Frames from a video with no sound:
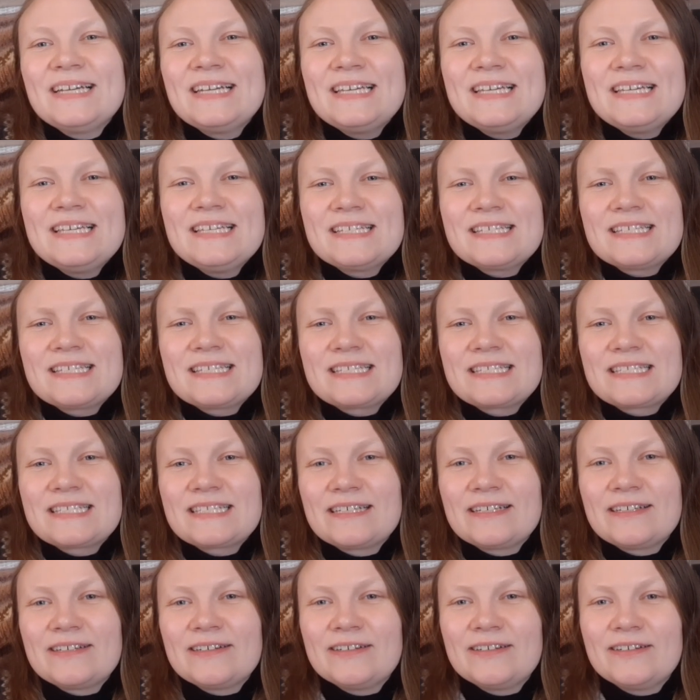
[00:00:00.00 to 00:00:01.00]
His
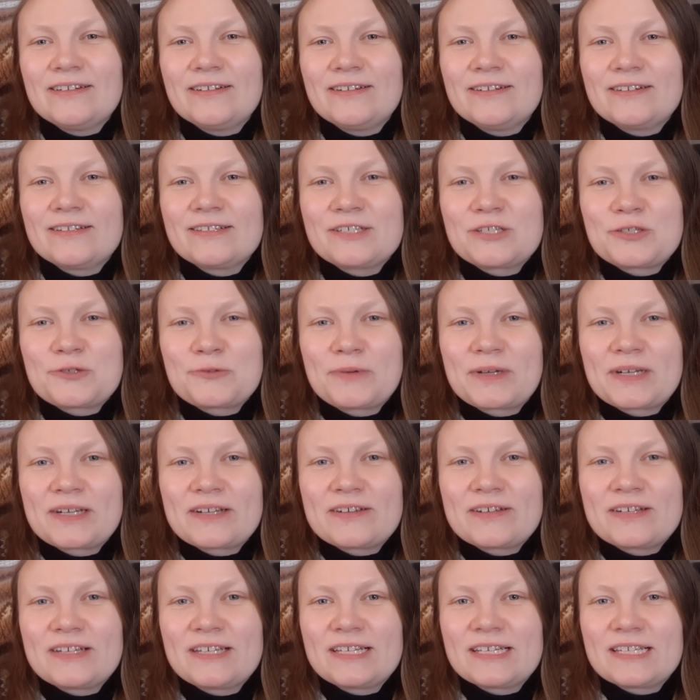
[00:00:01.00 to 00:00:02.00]

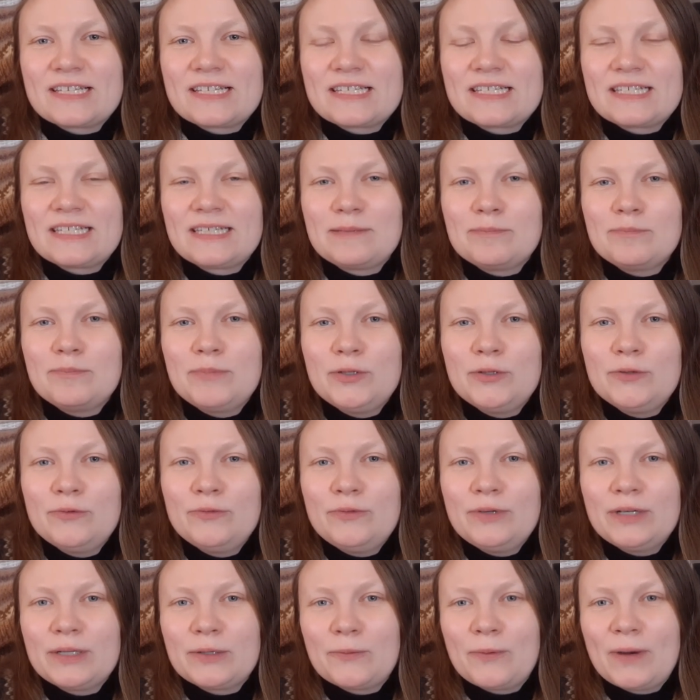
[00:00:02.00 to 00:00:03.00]
sweater is in
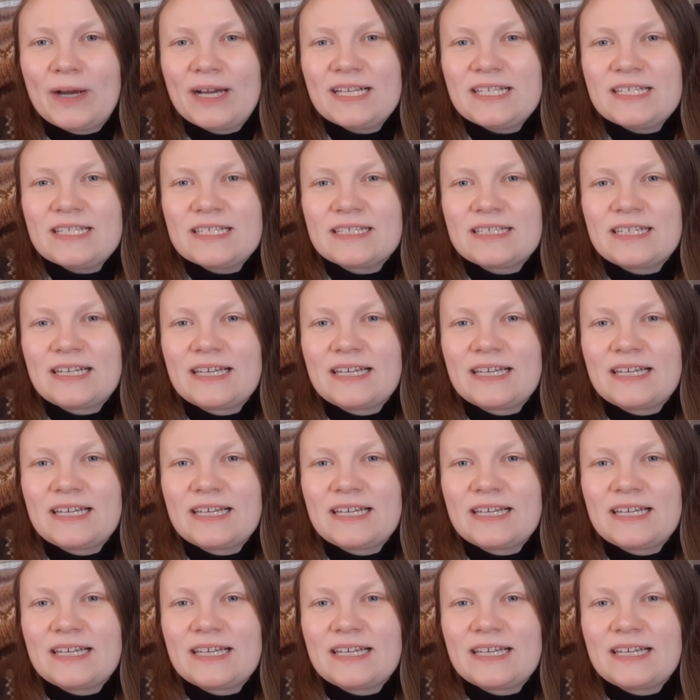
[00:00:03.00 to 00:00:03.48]
blue and white,